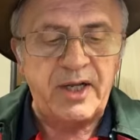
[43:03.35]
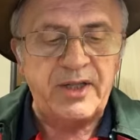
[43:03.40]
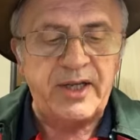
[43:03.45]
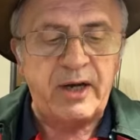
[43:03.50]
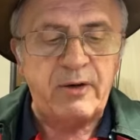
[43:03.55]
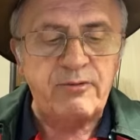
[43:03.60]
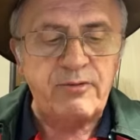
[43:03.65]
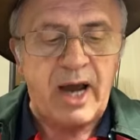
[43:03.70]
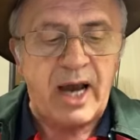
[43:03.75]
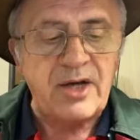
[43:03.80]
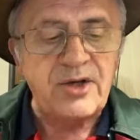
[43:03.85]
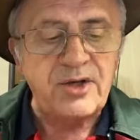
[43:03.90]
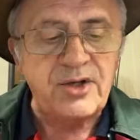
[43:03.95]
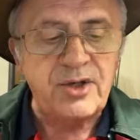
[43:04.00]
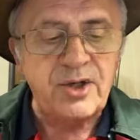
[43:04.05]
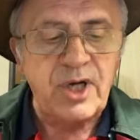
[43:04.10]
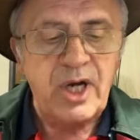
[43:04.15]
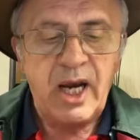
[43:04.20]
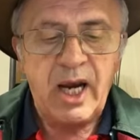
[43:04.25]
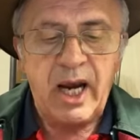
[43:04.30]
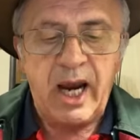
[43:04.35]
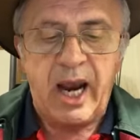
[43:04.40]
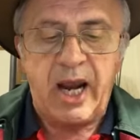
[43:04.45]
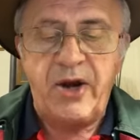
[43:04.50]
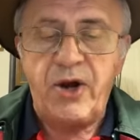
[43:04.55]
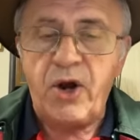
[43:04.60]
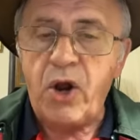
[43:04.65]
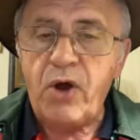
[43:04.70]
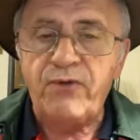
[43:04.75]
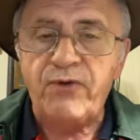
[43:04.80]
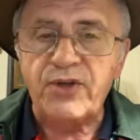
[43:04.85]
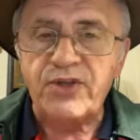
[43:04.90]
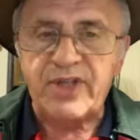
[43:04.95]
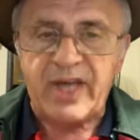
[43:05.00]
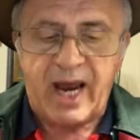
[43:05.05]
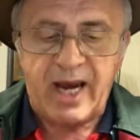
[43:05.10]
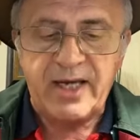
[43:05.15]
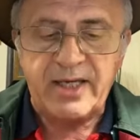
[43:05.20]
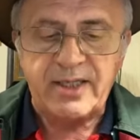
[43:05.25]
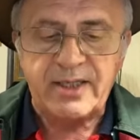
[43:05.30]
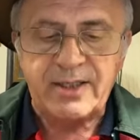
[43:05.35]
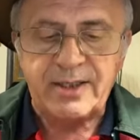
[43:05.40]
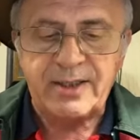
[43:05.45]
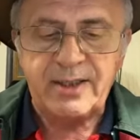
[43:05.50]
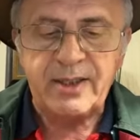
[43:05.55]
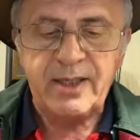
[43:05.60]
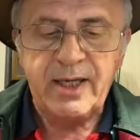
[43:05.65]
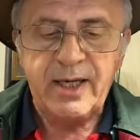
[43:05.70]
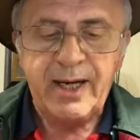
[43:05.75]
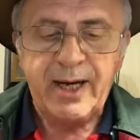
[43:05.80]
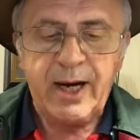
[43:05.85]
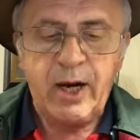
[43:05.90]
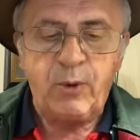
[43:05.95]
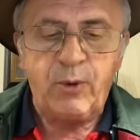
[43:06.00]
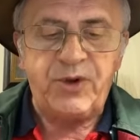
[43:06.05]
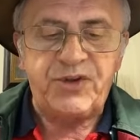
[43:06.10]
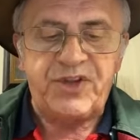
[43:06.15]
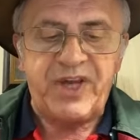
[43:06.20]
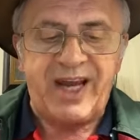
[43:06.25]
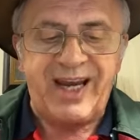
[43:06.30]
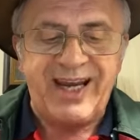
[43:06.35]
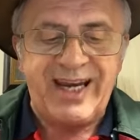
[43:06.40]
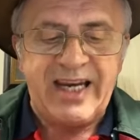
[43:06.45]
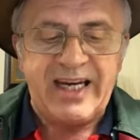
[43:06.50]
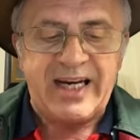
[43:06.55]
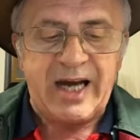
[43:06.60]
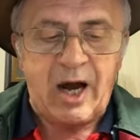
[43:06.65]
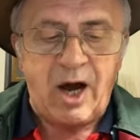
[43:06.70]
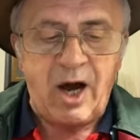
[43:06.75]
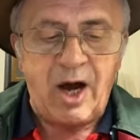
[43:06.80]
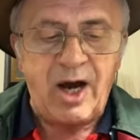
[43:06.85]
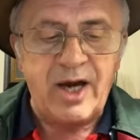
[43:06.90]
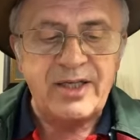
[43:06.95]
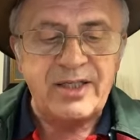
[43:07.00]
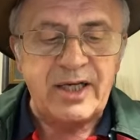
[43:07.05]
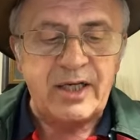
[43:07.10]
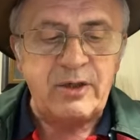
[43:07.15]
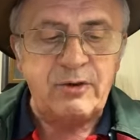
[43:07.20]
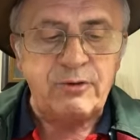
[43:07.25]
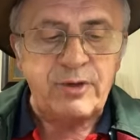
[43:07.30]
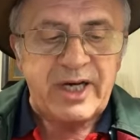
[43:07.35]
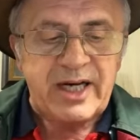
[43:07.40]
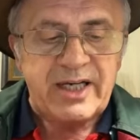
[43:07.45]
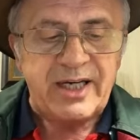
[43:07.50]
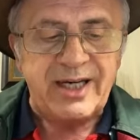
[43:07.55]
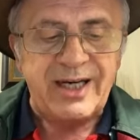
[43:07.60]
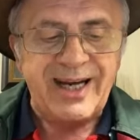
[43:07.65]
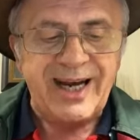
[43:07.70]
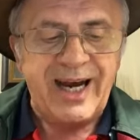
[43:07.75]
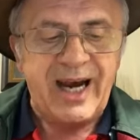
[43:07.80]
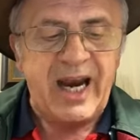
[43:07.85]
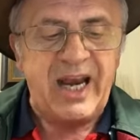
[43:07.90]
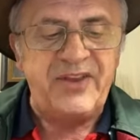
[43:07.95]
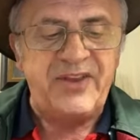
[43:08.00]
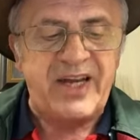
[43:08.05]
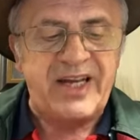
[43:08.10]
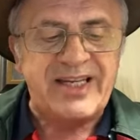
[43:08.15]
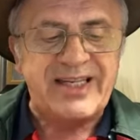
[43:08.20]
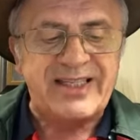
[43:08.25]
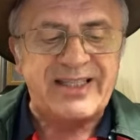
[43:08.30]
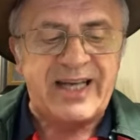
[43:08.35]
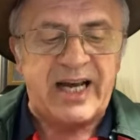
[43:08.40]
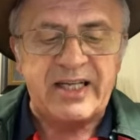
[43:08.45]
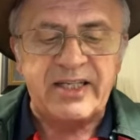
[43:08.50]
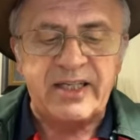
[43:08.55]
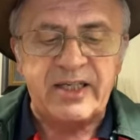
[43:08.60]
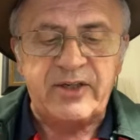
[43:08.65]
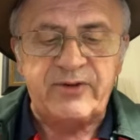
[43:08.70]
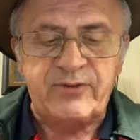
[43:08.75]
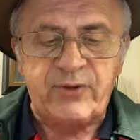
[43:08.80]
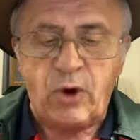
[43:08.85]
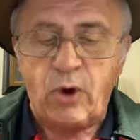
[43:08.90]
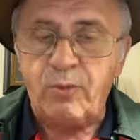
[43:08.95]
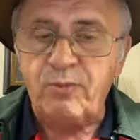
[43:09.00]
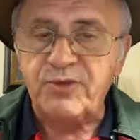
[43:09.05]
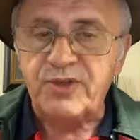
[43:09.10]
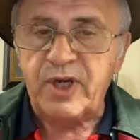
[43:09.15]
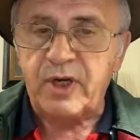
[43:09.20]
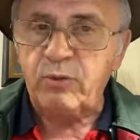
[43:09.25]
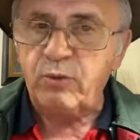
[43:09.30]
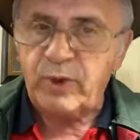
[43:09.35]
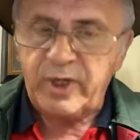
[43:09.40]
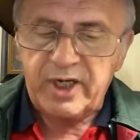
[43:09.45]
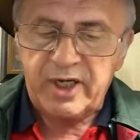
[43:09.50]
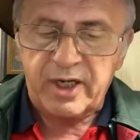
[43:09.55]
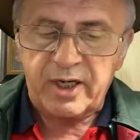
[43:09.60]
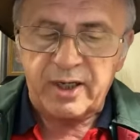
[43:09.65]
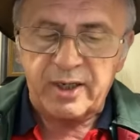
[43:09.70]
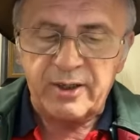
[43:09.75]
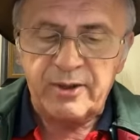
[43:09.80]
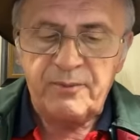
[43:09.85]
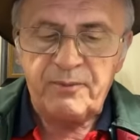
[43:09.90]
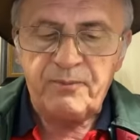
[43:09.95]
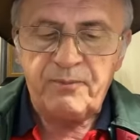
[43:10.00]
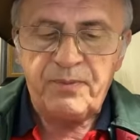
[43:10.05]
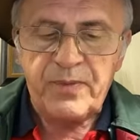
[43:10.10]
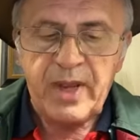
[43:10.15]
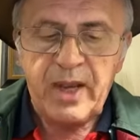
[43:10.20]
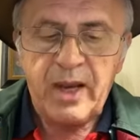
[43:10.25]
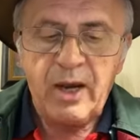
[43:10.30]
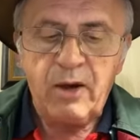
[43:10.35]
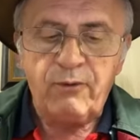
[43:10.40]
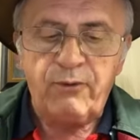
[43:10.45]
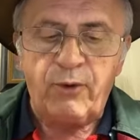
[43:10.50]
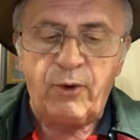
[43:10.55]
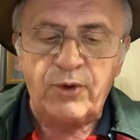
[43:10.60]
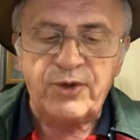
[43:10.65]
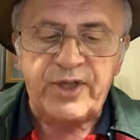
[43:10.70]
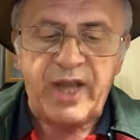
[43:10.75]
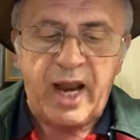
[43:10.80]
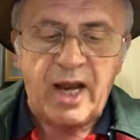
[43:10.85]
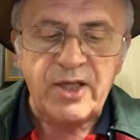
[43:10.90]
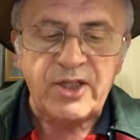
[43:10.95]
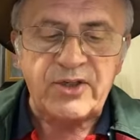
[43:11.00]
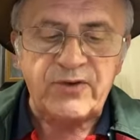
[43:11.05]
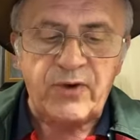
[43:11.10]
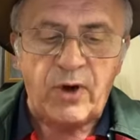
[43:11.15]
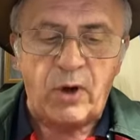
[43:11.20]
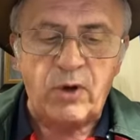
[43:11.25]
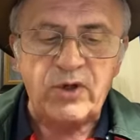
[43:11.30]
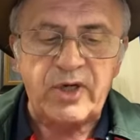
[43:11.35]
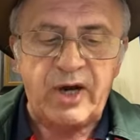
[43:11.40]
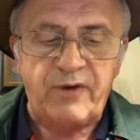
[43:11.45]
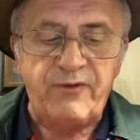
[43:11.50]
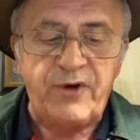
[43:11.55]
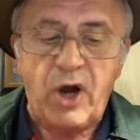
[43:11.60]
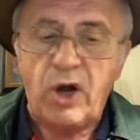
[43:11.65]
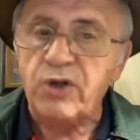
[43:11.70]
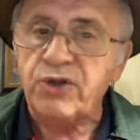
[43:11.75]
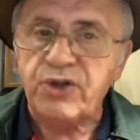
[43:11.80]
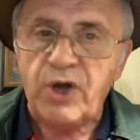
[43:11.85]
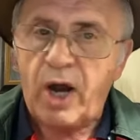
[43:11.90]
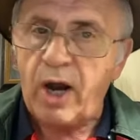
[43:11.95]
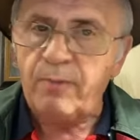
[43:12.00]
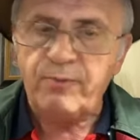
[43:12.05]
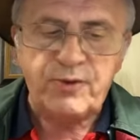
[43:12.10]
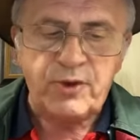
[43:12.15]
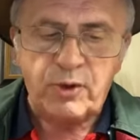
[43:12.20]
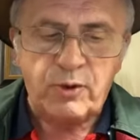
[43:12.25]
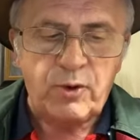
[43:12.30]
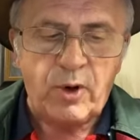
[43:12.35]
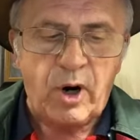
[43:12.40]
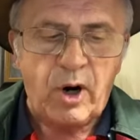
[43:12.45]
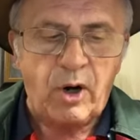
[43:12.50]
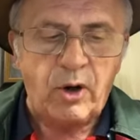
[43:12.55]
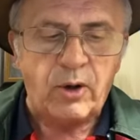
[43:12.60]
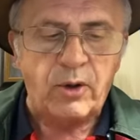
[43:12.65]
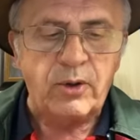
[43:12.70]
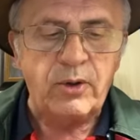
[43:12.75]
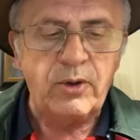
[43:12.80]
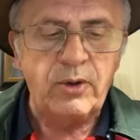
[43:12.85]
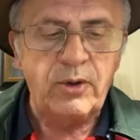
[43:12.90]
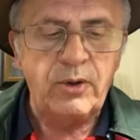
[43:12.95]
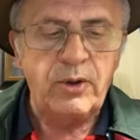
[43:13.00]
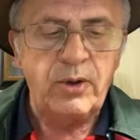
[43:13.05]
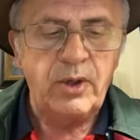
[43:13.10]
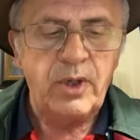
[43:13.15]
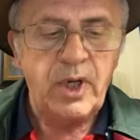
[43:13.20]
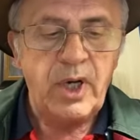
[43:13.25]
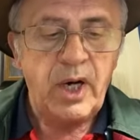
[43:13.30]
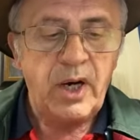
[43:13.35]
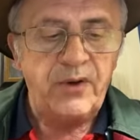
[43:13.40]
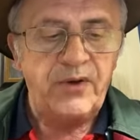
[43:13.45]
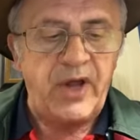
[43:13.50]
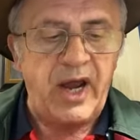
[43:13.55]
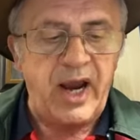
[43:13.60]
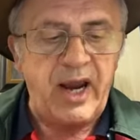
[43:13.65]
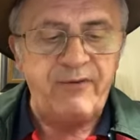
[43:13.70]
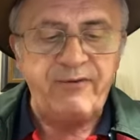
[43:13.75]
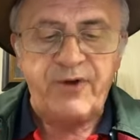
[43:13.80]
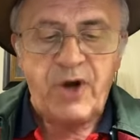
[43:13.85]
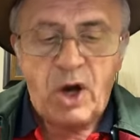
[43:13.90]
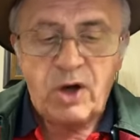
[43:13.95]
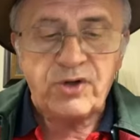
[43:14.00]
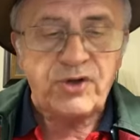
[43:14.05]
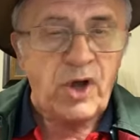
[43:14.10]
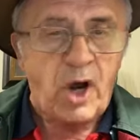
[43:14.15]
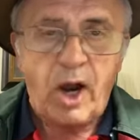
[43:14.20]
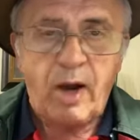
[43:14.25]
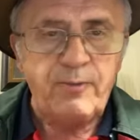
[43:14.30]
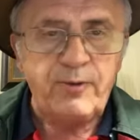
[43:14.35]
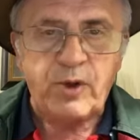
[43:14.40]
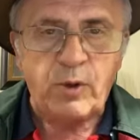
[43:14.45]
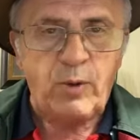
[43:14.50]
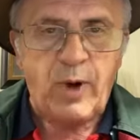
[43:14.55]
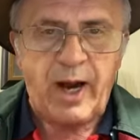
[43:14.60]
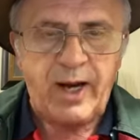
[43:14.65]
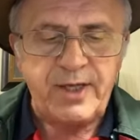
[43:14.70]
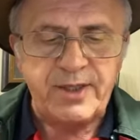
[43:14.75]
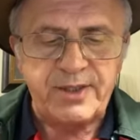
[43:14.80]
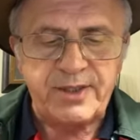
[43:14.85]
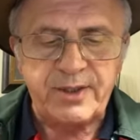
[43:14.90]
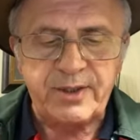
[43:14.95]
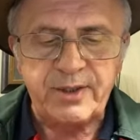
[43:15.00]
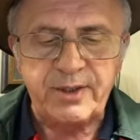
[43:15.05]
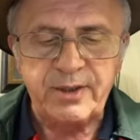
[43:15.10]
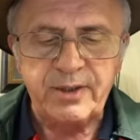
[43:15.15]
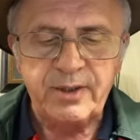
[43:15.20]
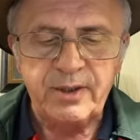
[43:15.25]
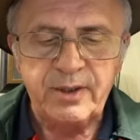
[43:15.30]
in their rush and nervous haste, with their eager eyes and greedy, and their stunted forms and weedy. For townsfolk have no time to grow, they have no time to waste,